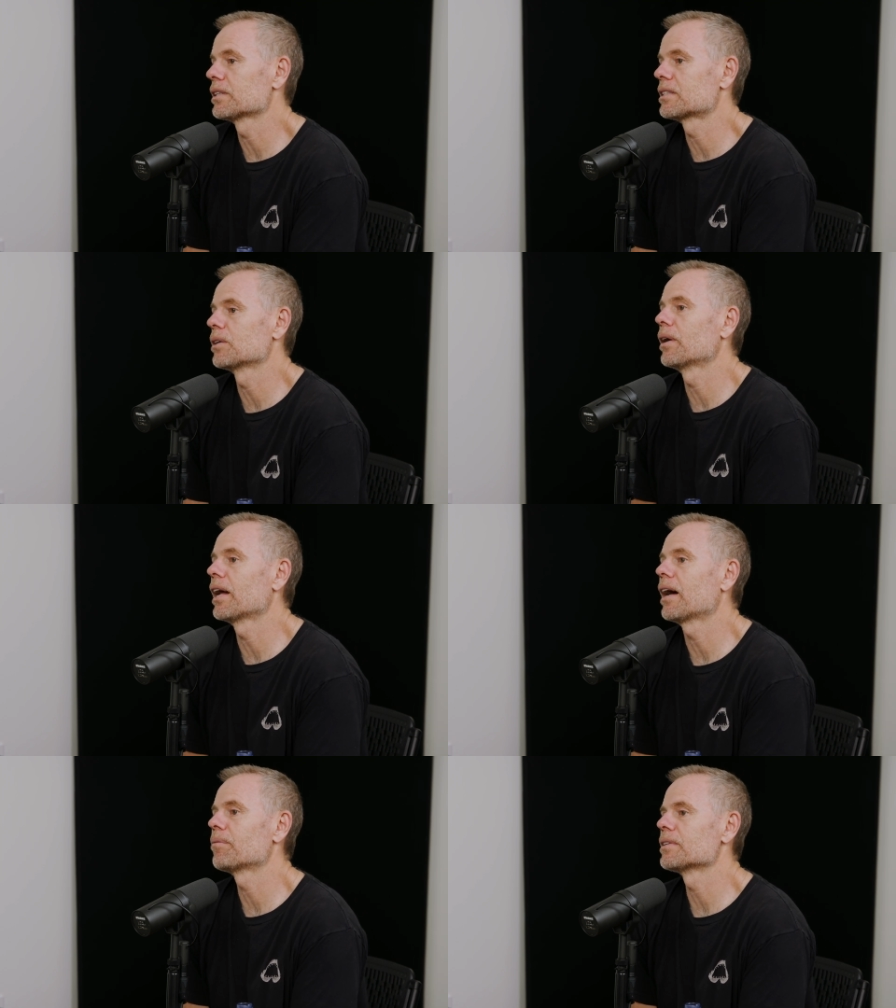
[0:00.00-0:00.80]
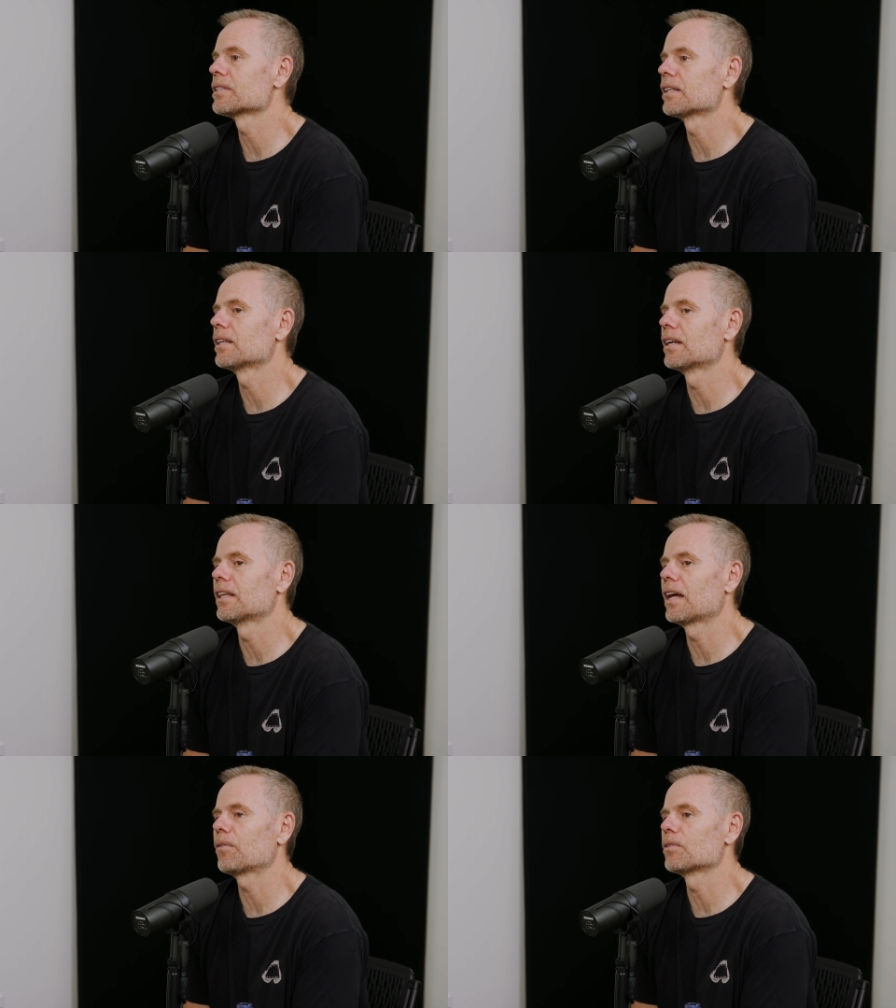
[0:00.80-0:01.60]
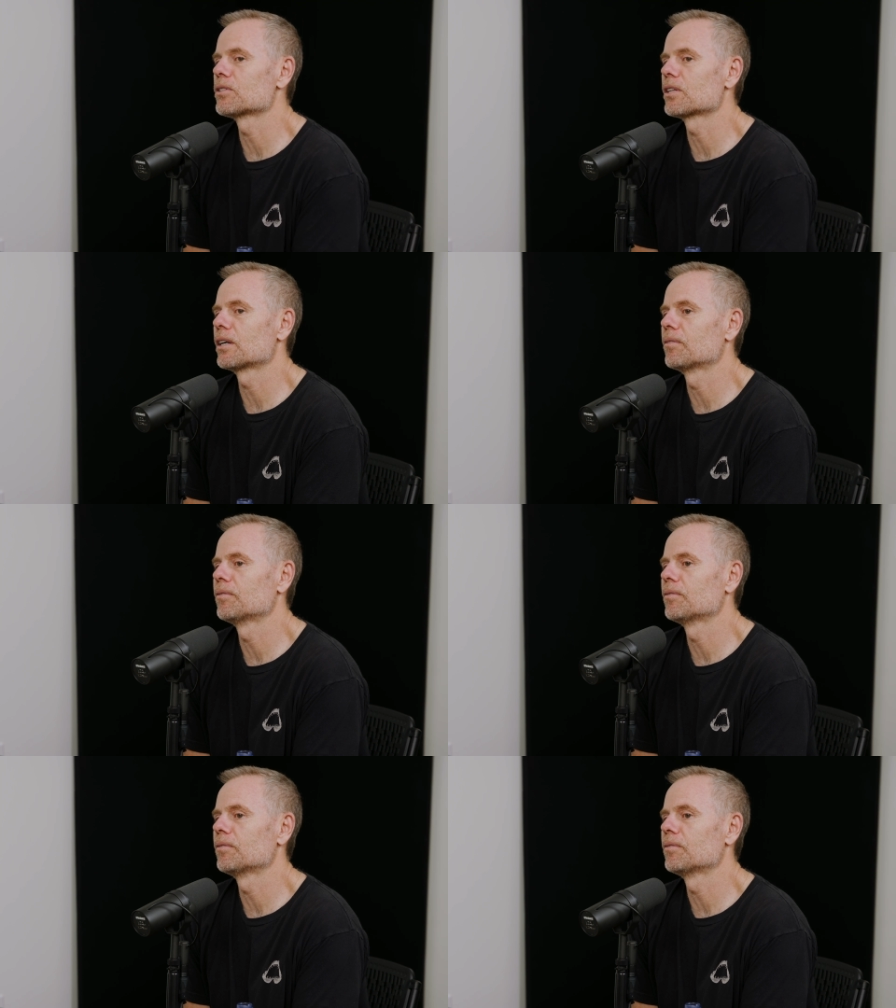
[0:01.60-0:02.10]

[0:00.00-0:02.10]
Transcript: Let's see what happens. And that was